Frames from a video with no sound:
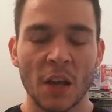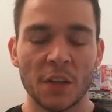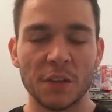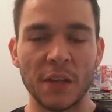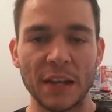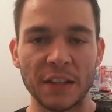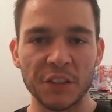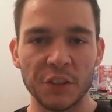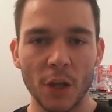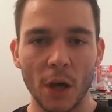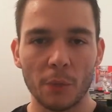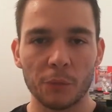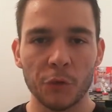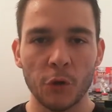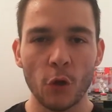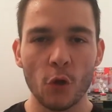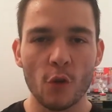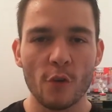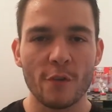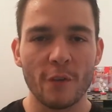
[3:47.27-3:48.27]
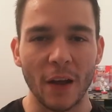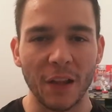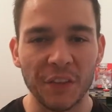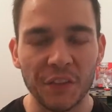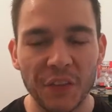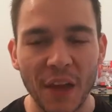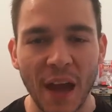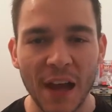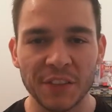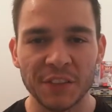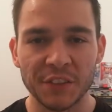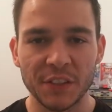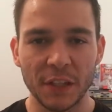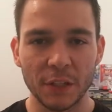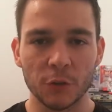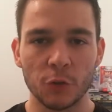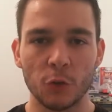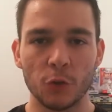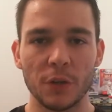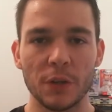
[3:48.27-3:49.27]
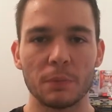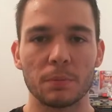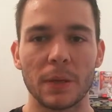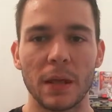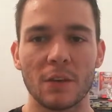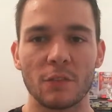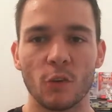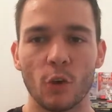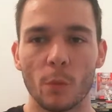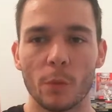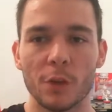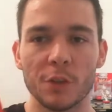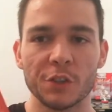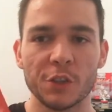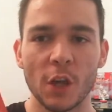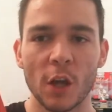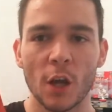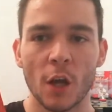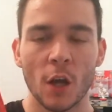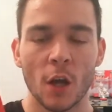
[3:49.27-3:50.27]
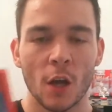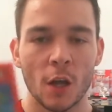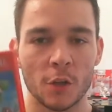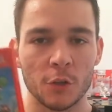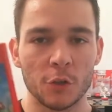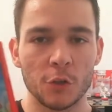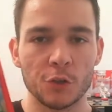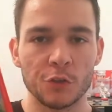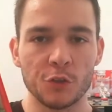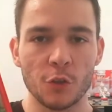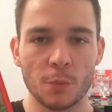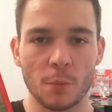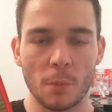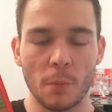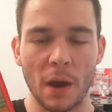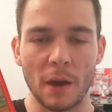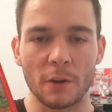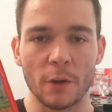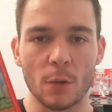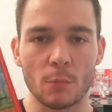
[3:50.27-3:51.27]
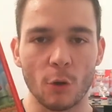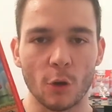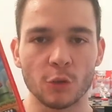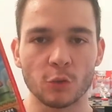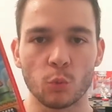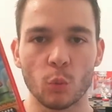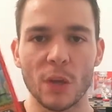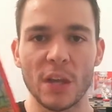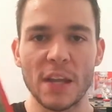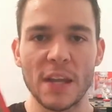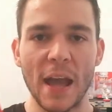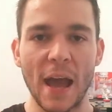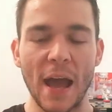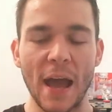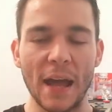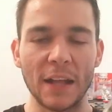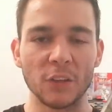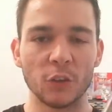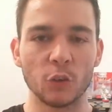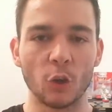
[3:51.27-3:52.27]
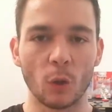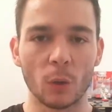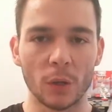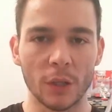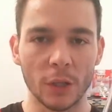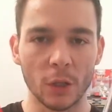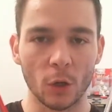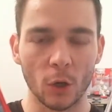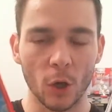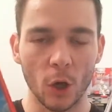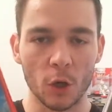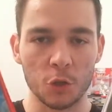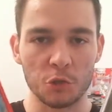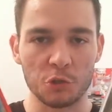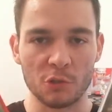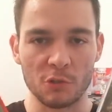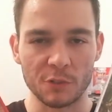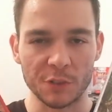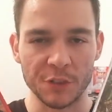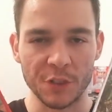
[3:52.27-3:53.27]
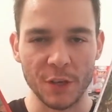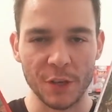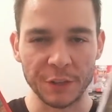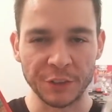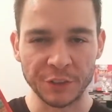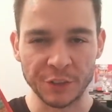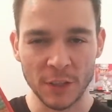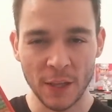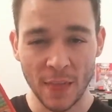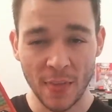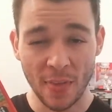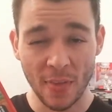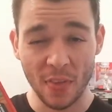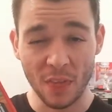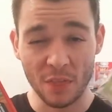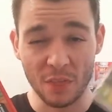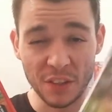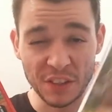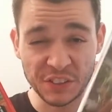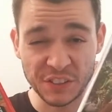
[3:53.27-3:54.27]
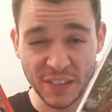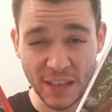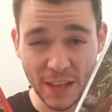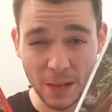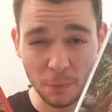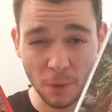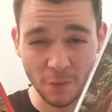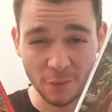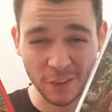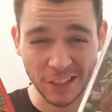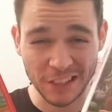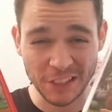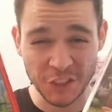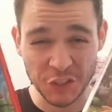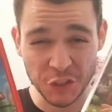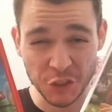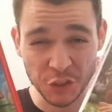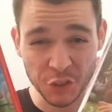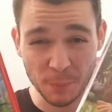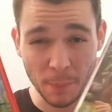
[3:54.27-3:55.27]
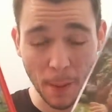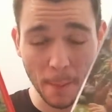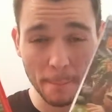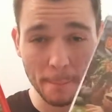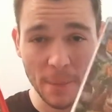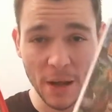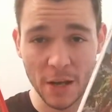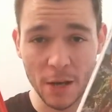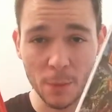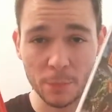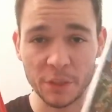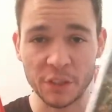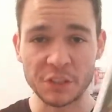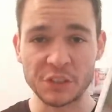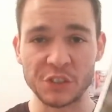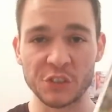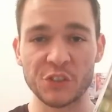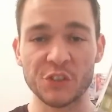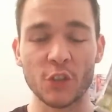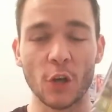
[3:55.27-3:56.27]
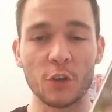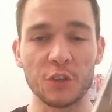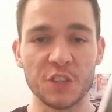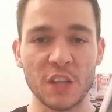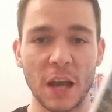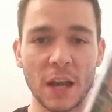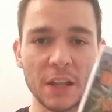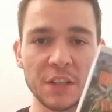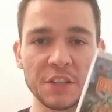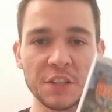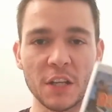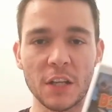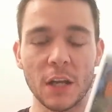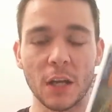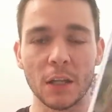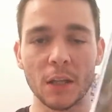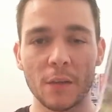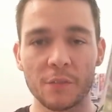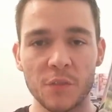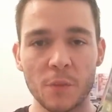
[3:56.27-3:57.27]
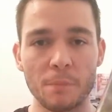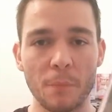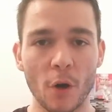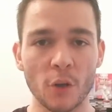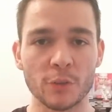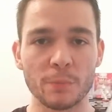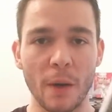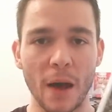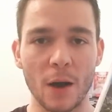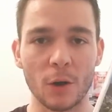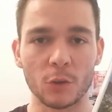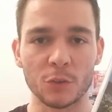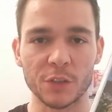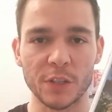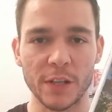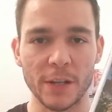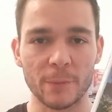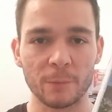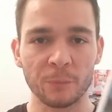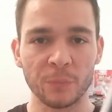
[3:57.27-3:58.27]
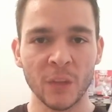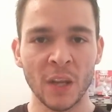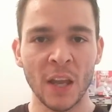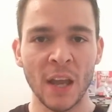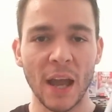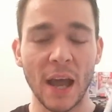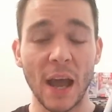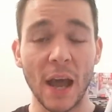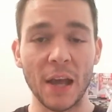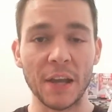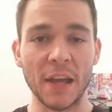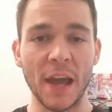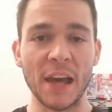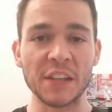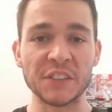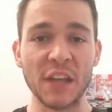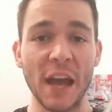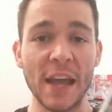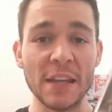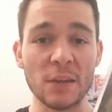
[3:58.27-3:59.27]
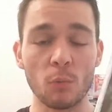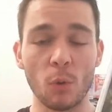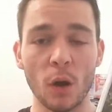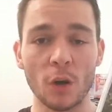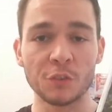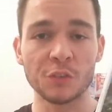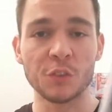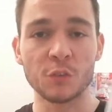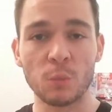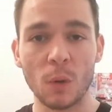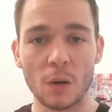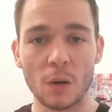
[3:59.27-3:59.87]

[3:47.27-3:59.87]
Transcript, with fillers: Next up, two fantastic 2D platformers. New Super Mario Bros. Wii, and Donkey Kong Country Returns. This game I think is just about better because it's so challenging. I love the boss battles in it, and it has eight worlds as